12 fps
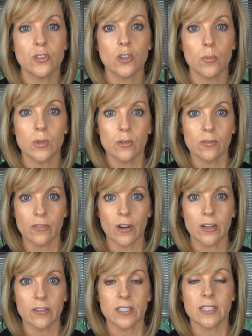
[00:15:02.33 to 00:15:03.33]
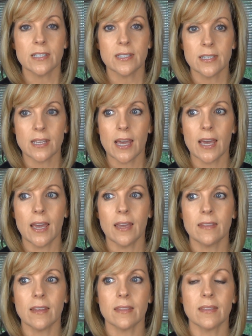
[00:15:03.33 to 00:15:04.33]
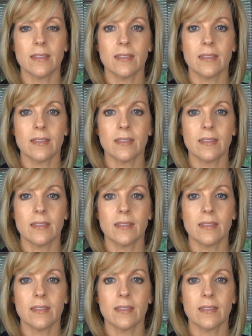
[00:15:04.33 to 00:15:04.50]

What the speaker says: Jo Malone fragrances say that